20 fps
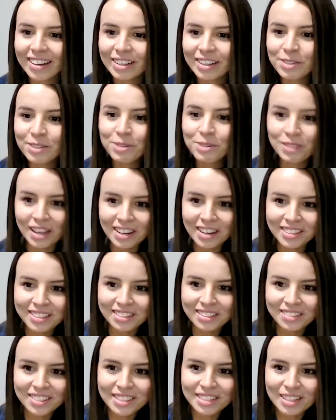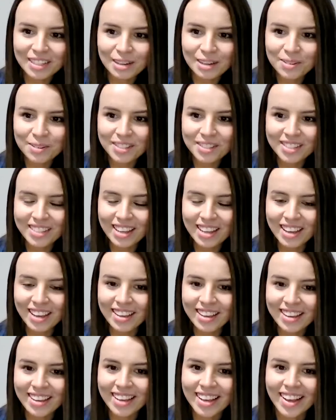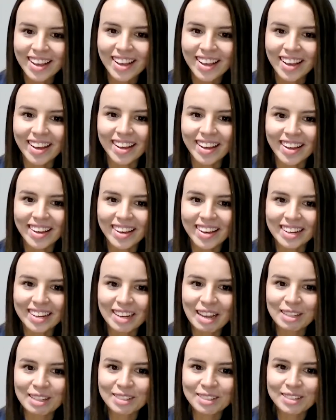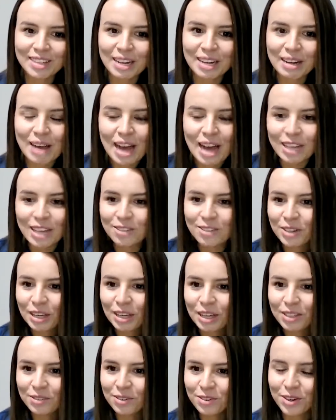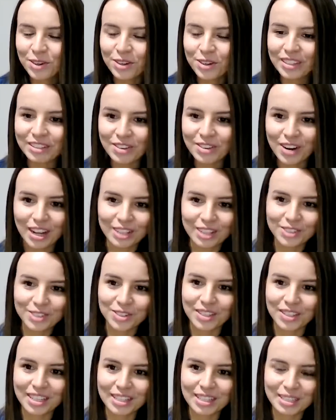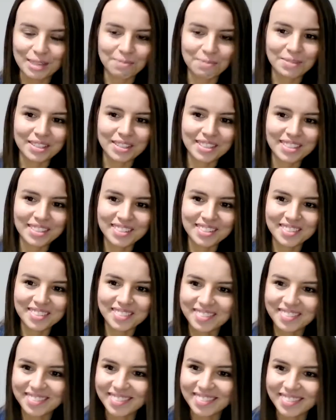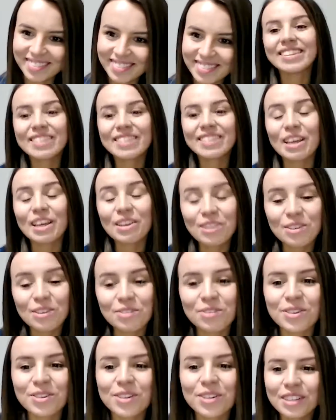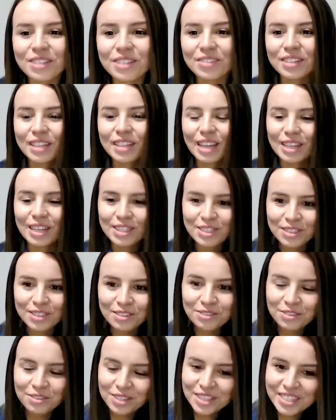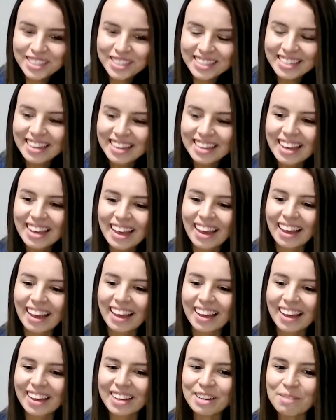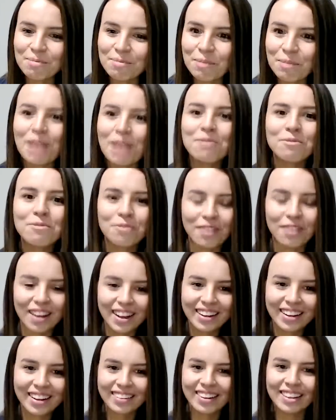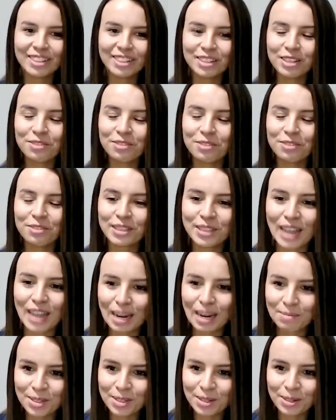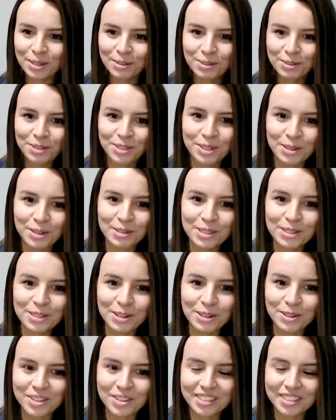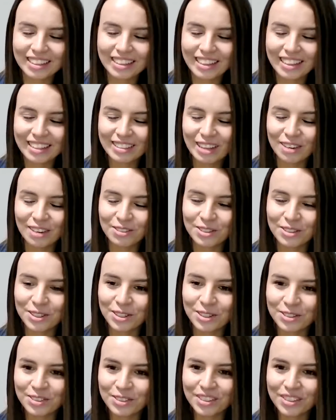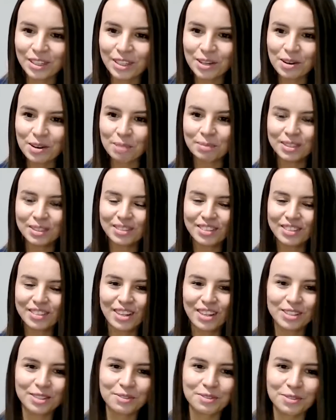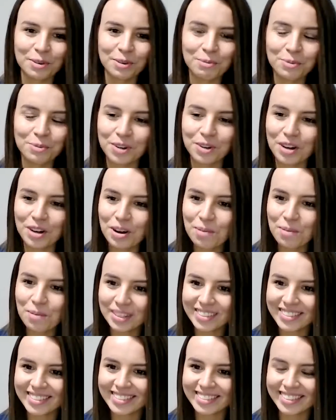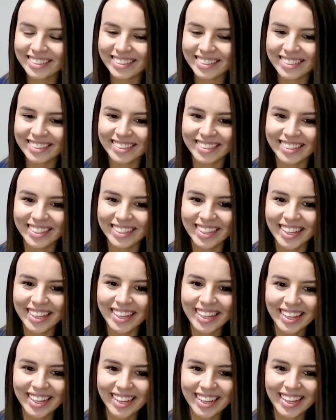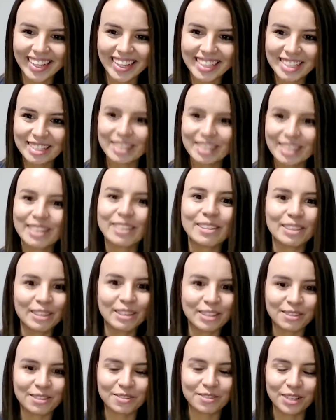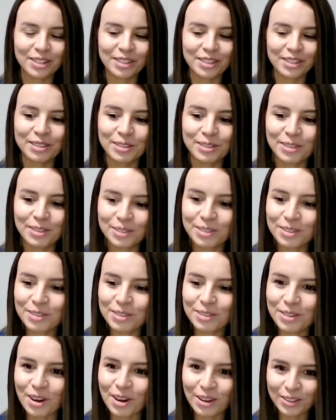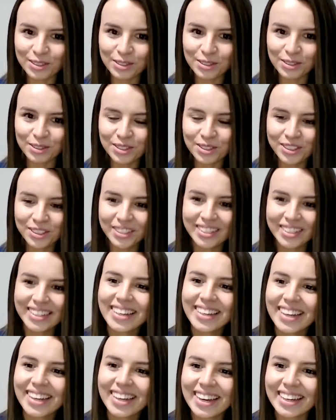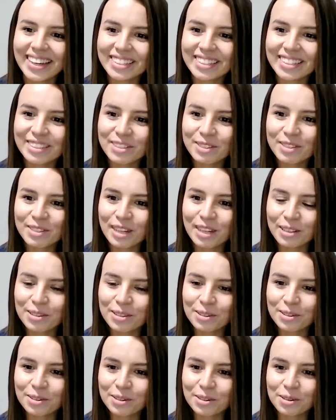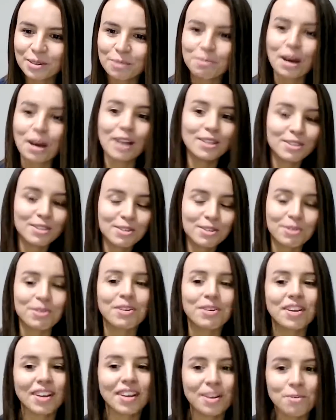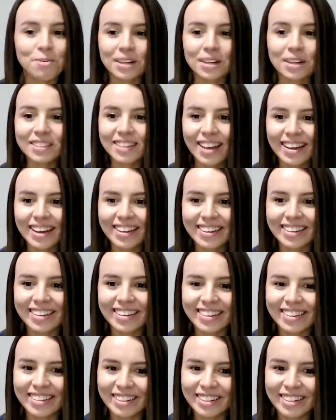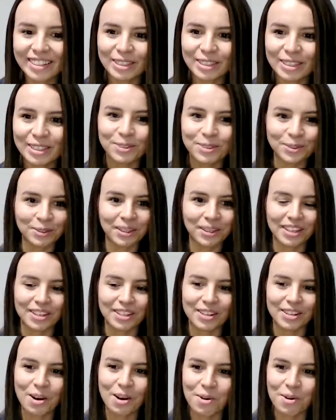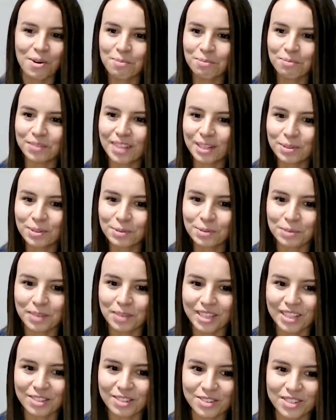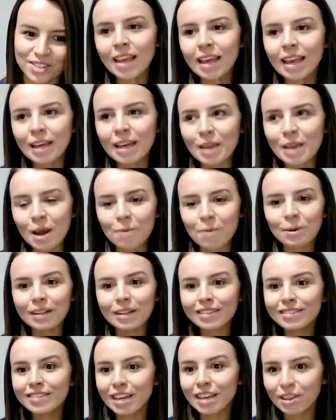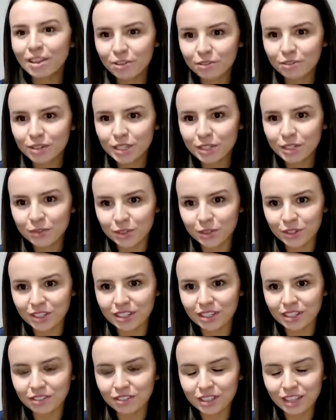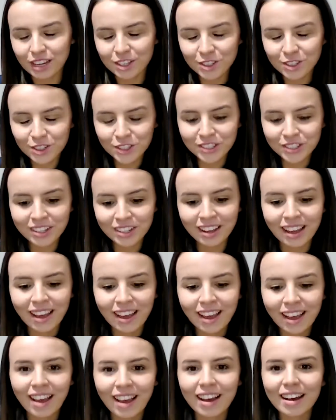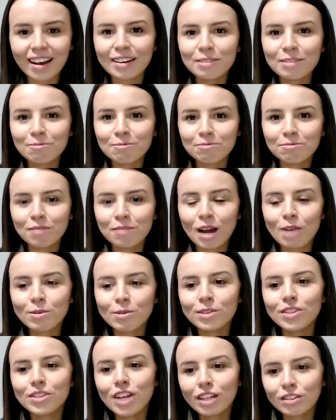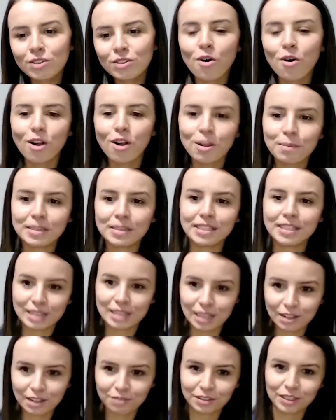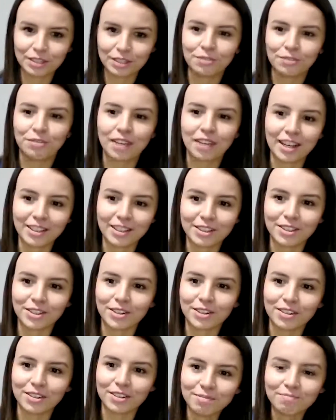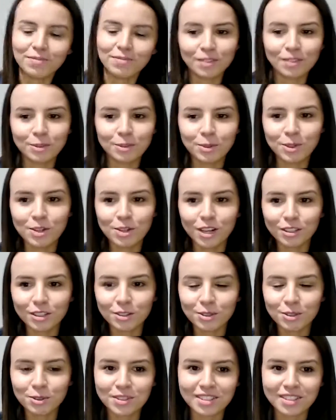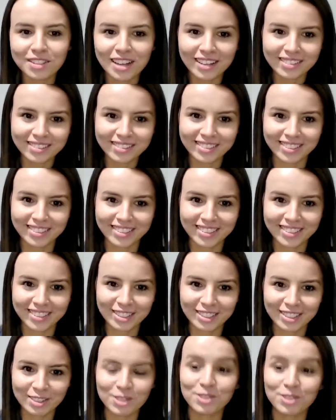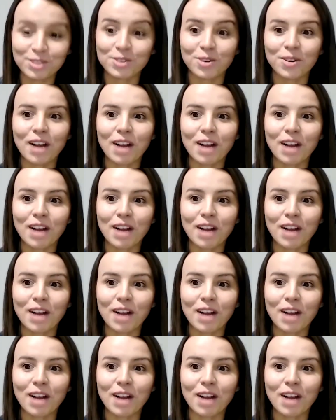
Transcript: youth activist, I would say, advocate for intercultural acceptance. Thank you for your invitation first. I'm fine, yeah, in different time zones, so it's already late afternoon here, a bit tired from work, but still eager very to talk to you and to tell you my story and what I do here. I hope that would be interesting. Yeah, well, thank you first for the invitation. I would not call myself a defender. I would not use that such a strong